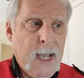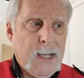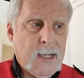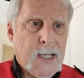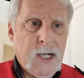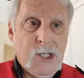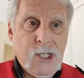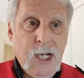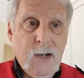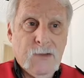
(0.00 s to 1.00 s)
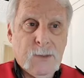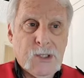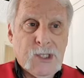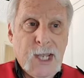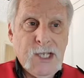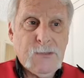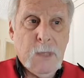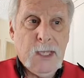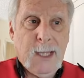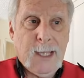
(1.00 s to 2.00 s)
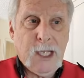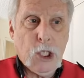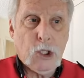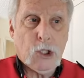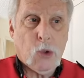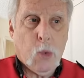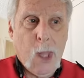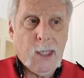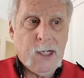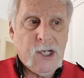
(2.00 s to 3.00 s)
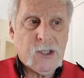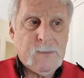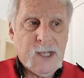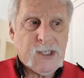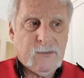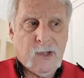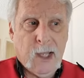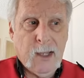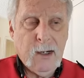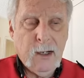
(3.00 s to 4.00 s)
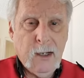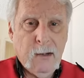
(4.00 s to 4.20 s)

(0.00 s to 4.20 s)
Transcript: and can achieve the precise molecular qualities specified